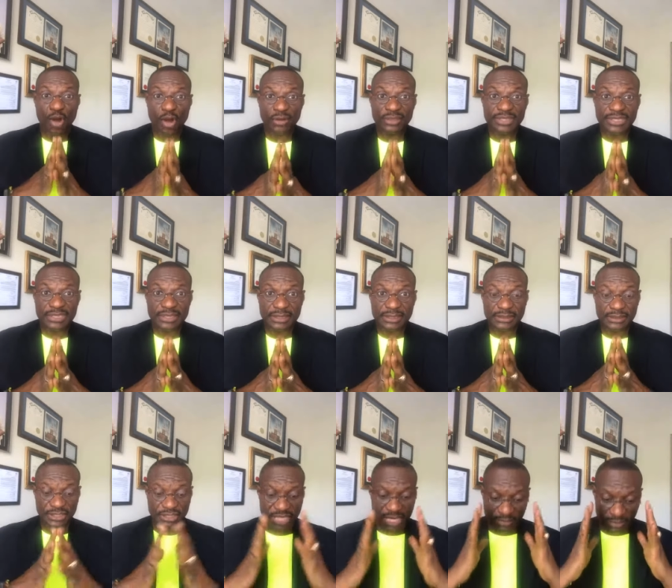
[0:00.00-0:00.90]
Until
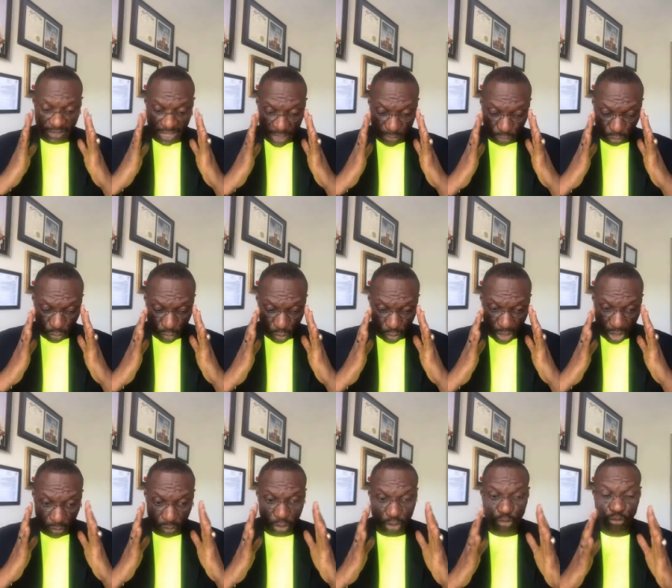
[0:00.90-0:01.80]
same time tomorrow,
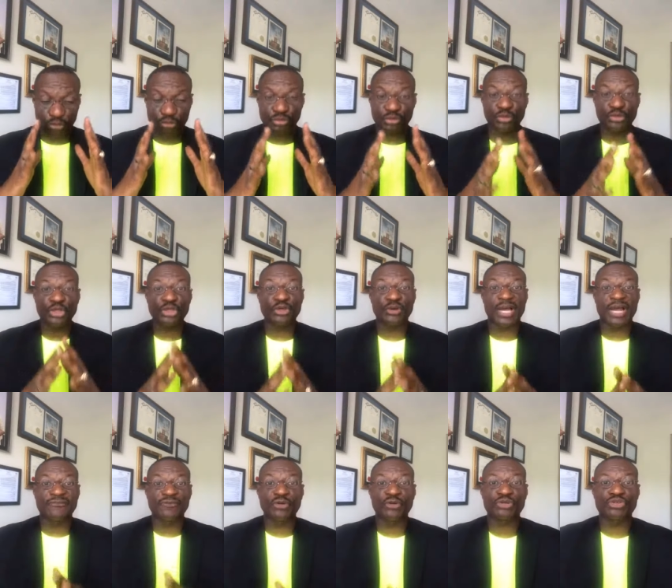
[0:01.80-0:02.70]
I want you to know you don't
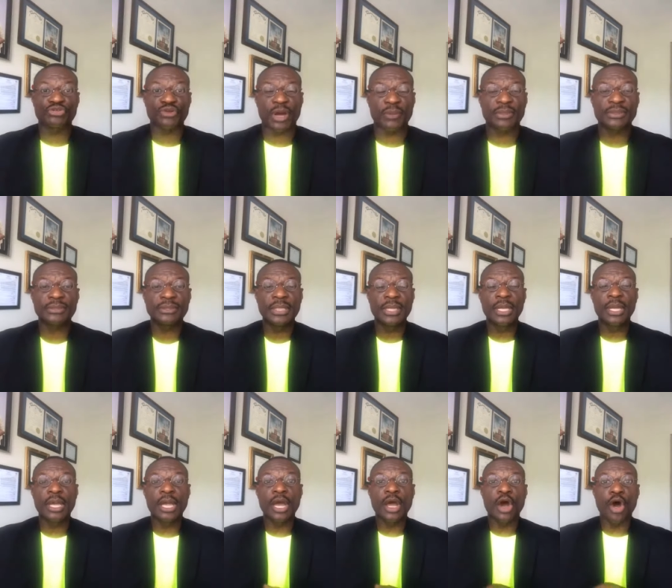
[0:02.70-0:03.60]
have no trouble.
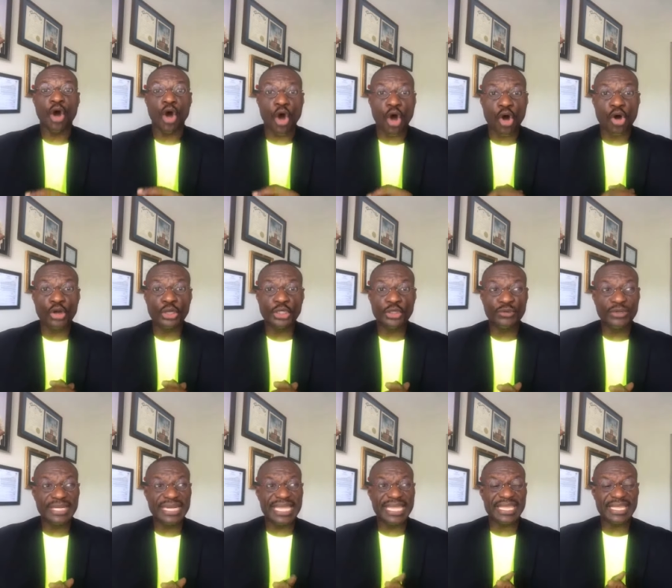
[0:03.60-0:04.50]
All
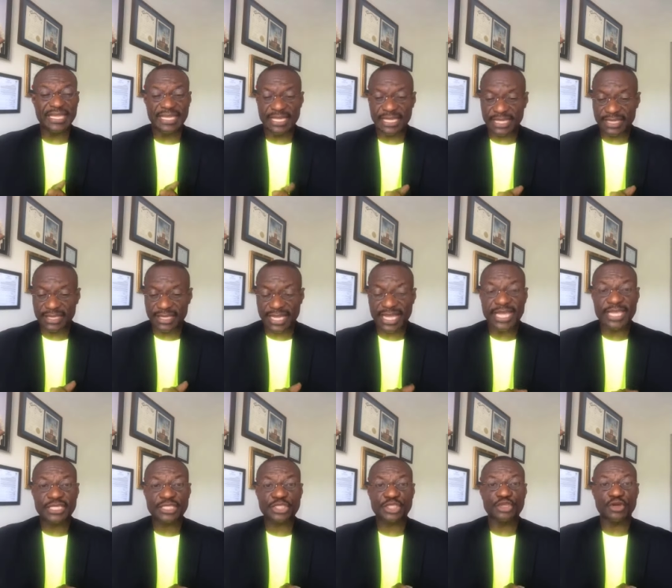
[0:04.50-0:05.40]
you need
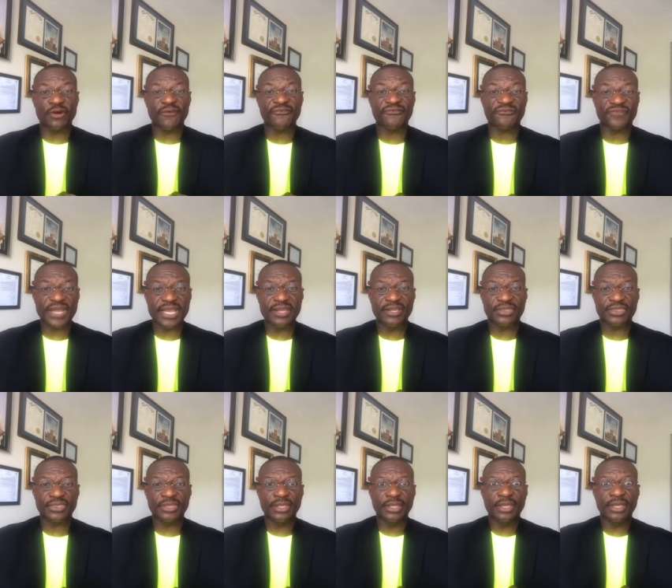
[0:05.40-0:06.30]
is your
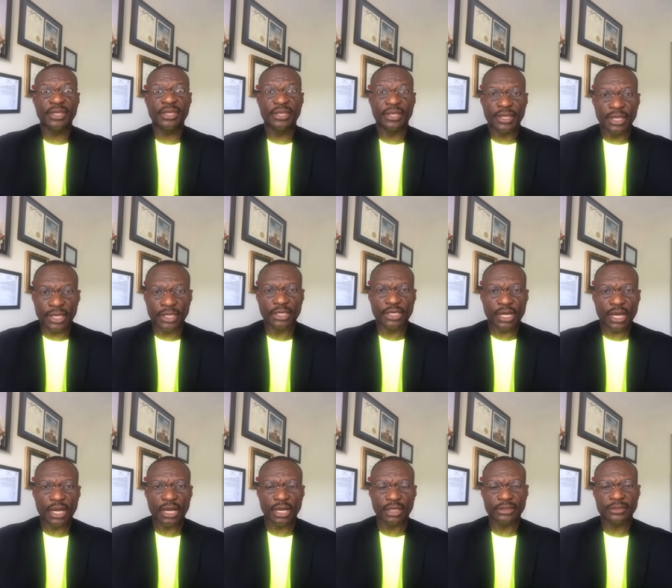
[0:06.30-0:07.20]
faith in
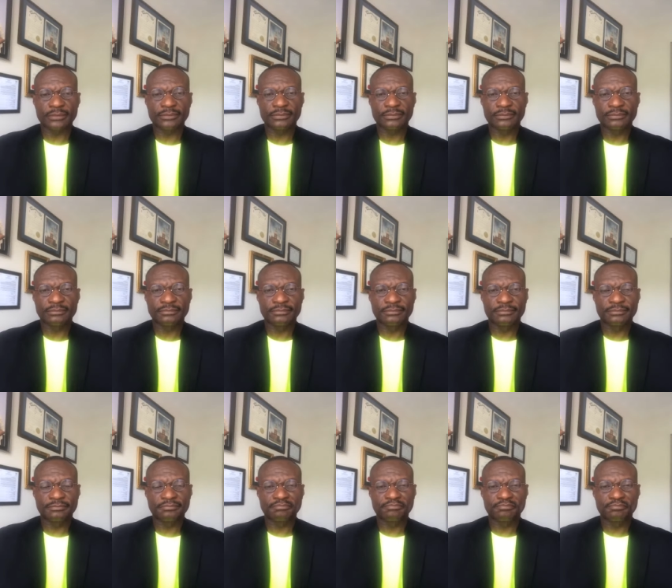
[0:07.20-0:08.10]
God.
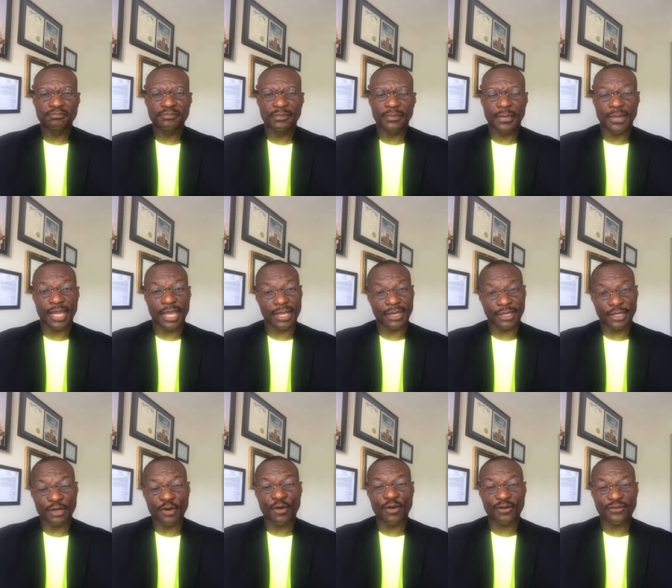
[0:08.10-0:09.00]
And
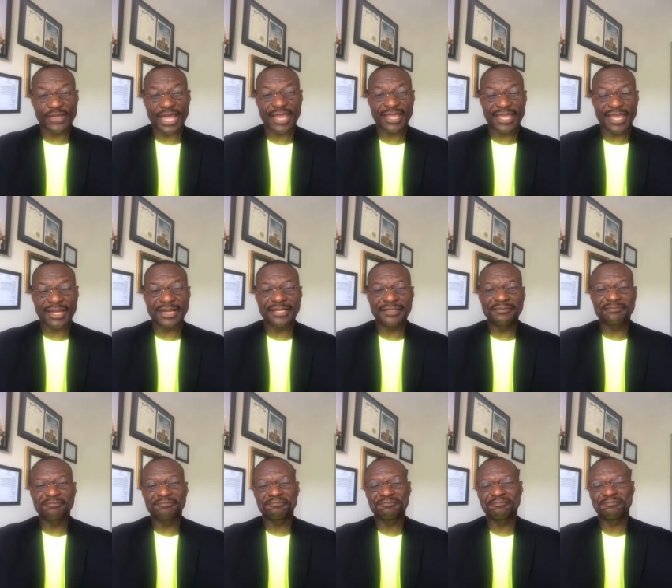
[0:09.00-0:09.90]
in all thy getting,
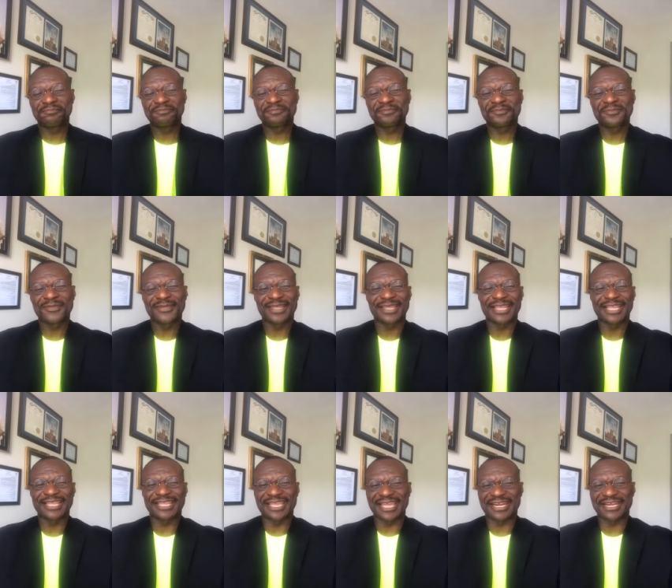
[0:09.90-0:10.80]

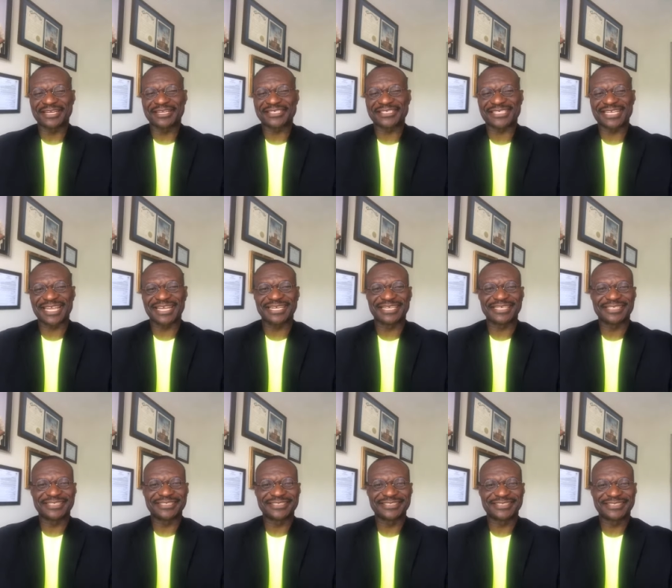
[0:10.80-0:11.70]
get understanding.